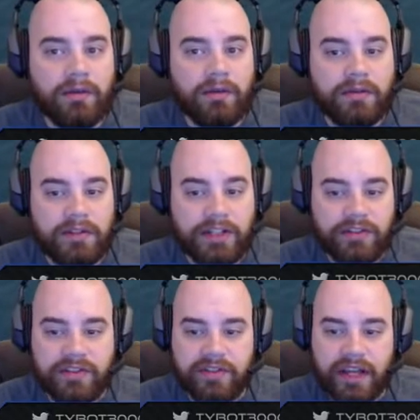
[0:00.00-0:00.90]
ditch
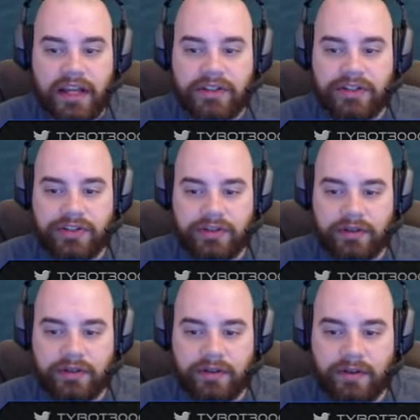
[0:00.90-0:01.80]
the stage,
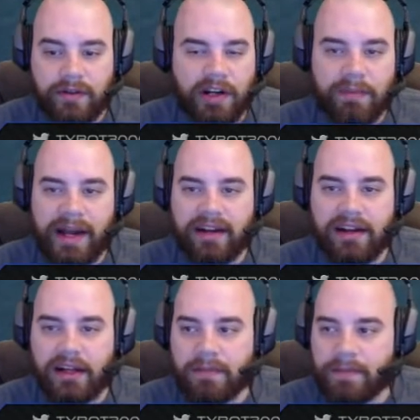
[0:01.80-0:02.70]
throttle back
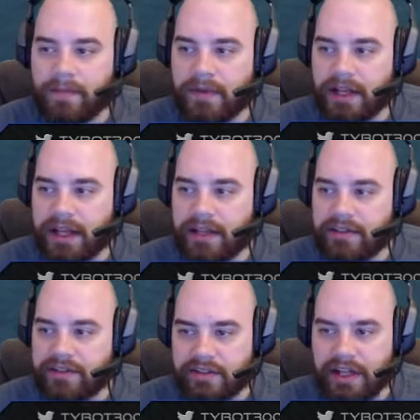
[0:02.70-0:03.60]
up, and
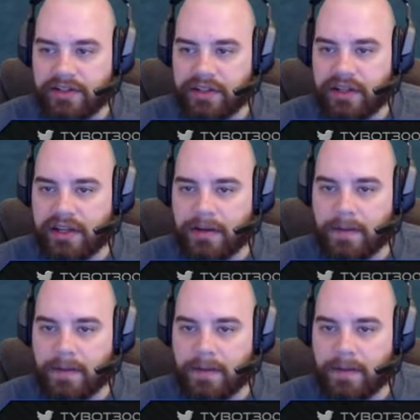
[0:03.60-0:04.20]
stage again.